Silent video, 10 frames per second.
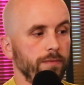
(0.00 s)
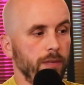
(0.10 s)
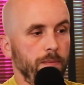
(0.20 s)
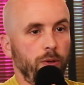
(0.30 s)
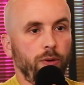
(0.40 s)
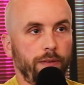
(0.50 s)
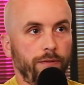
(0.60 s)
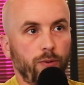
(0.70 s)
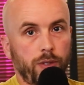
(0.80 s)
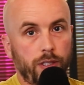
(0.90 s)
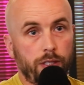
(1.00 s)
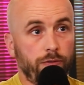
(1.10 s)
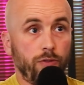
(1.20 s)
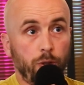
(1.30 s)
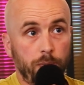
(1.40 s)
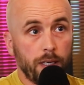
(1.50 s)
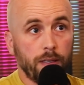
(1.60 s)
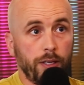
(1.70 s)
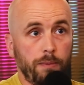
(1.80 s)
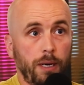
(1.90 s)
employed influencers for Rupert
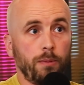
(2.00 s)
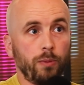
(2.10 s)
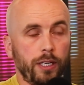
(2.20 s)
at the moment.